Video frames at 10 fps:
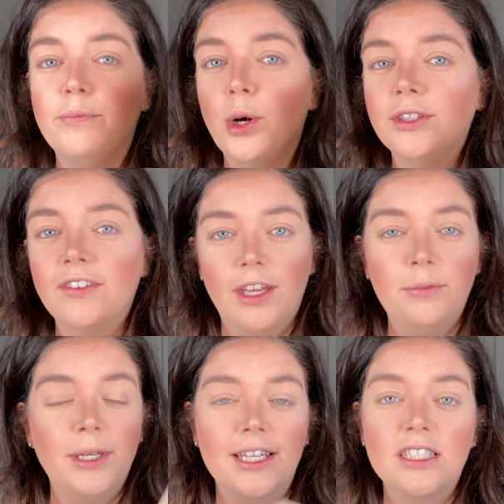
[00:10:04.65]
both of them
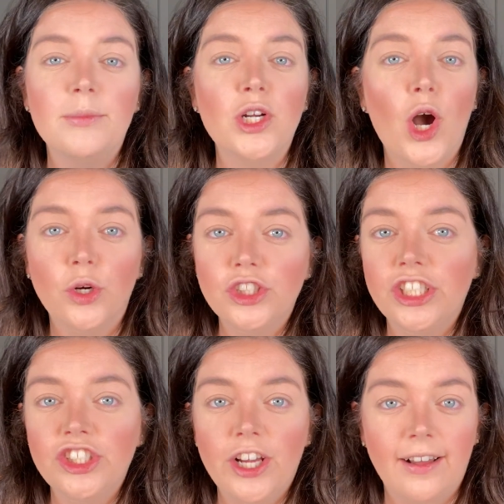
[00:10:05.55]
because I'm an
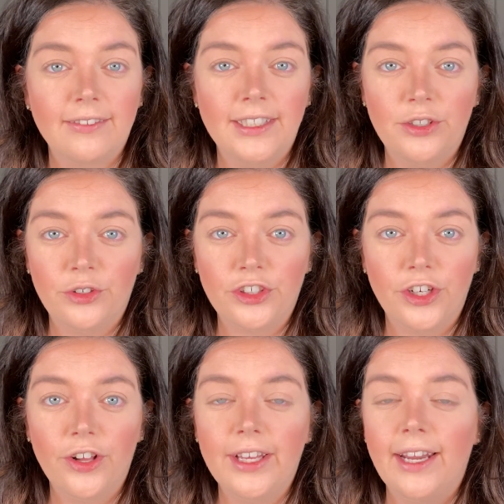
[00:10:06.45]
OG Jaclyn Hill
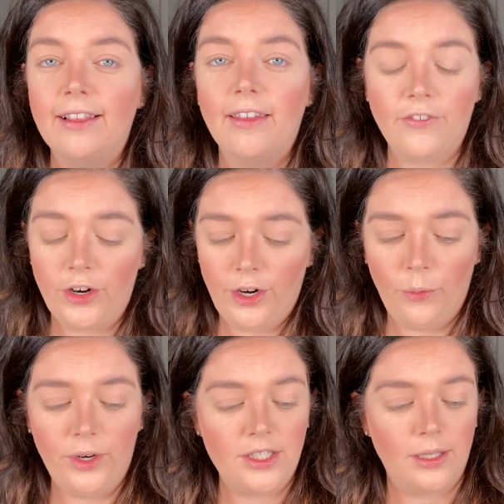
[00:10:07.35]
girl and I love her and
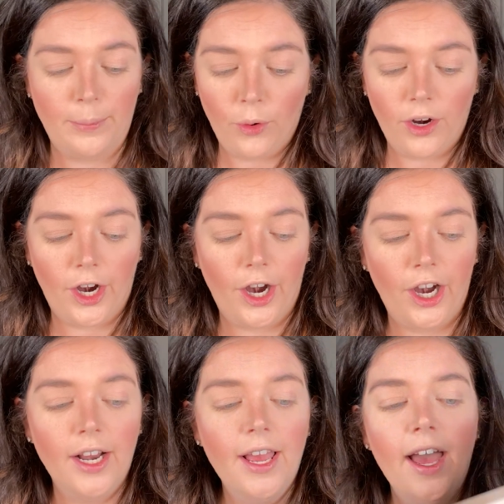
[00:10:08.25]
want to support
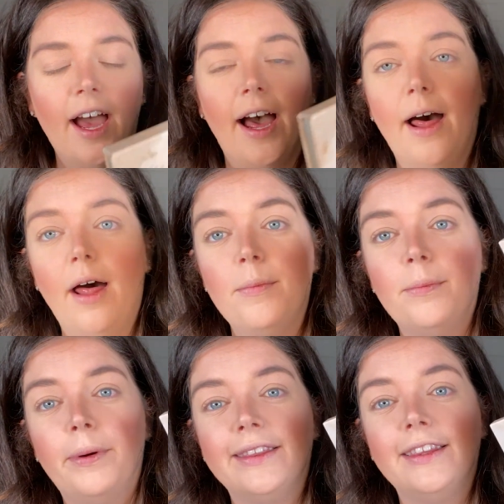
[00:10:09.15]
her.
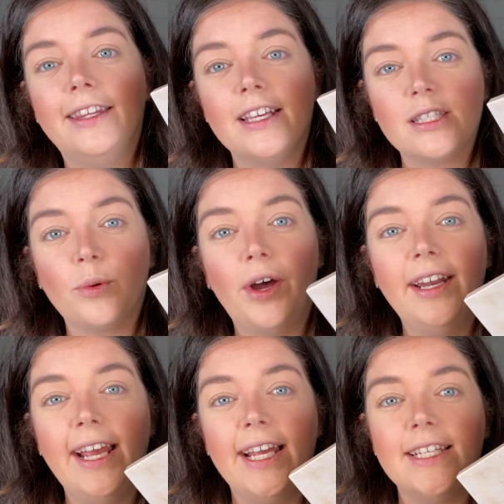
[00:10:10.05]
But this one
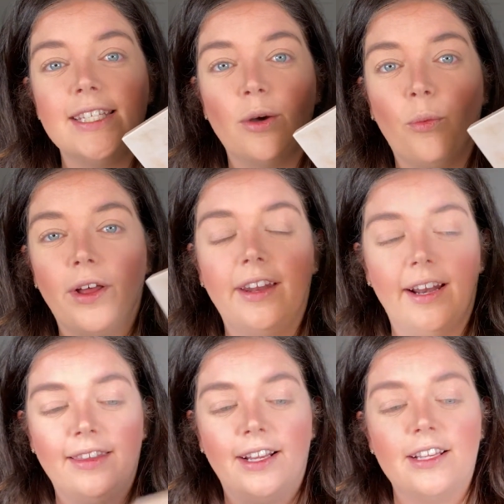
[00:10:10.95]
is the one that
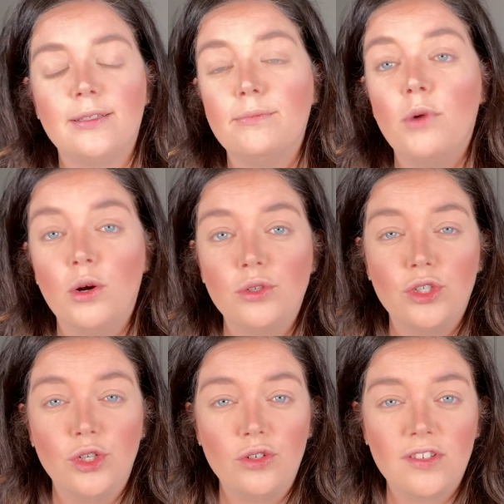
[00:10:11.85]
I think is
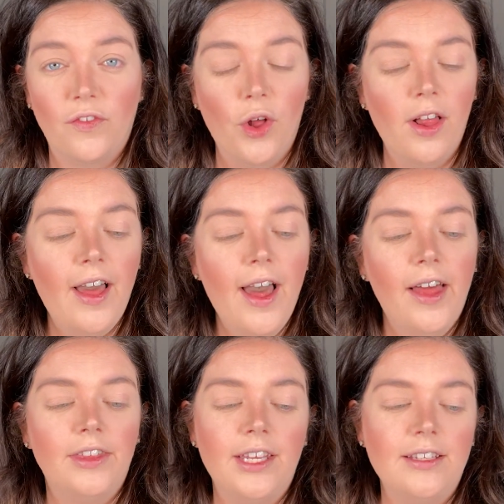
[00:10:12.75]
most useful.
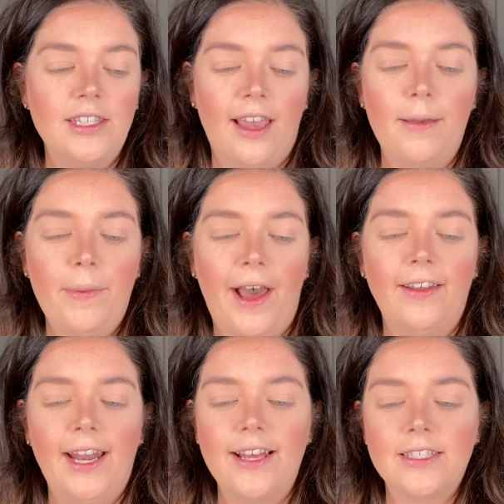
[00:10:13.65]
The second
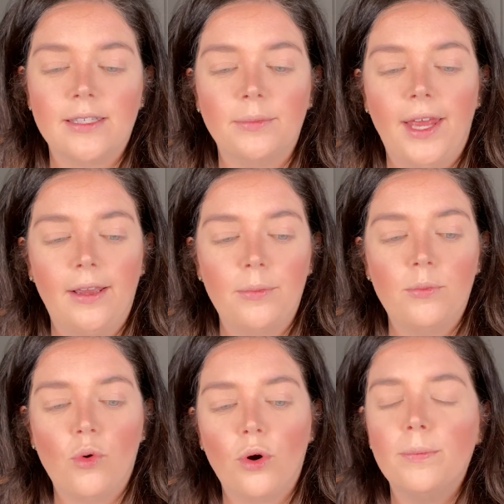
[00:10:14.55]
palette has some like
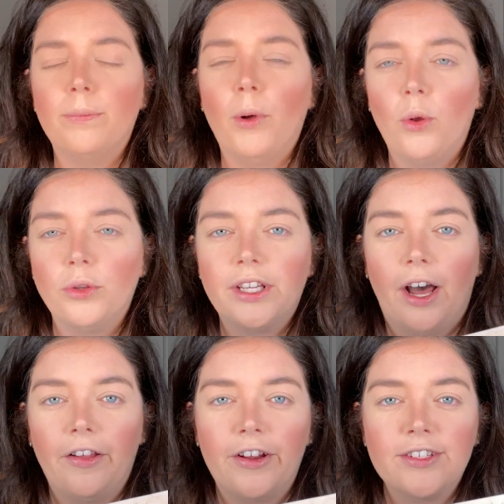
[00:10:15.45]
more bold
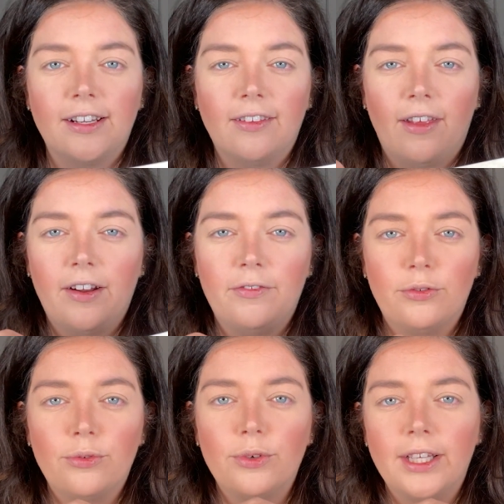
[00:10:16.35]
colors and a lot of
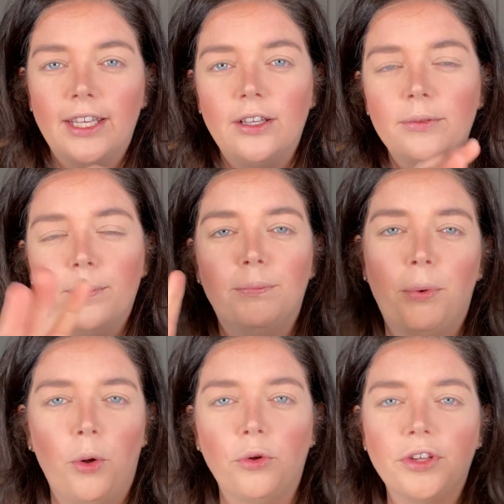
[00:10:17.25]
really
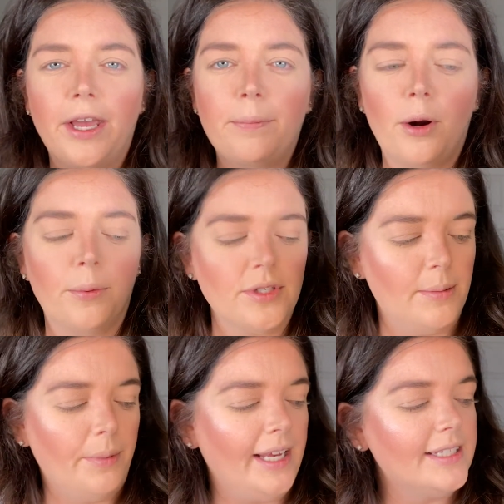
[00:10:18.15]
bold like purples
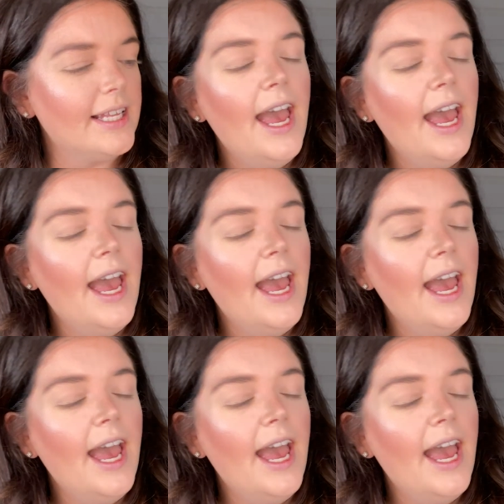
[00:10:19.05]
and pinks.